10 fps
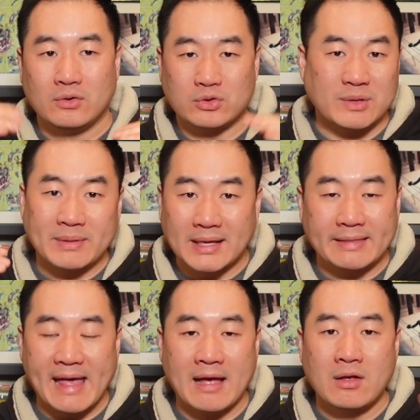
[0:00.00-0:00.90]
Or something
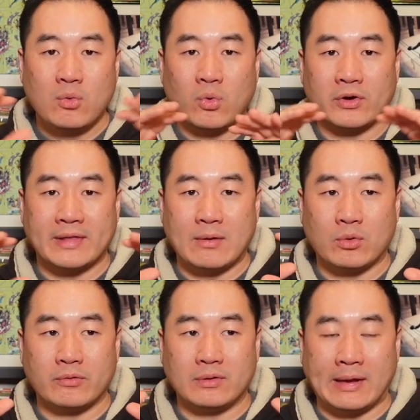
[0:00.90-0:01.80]
like that, where they
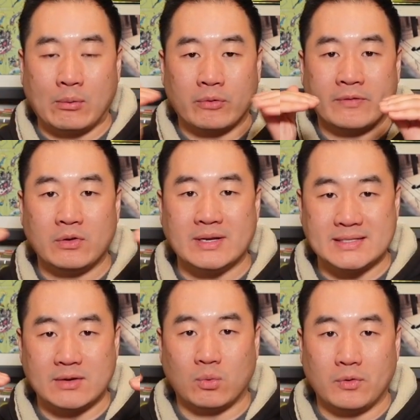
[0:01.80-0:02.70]
were viewed
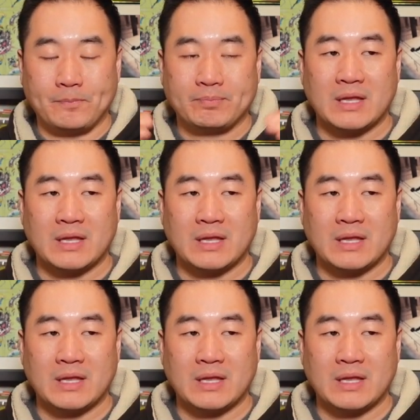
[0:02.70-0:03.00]
as equal.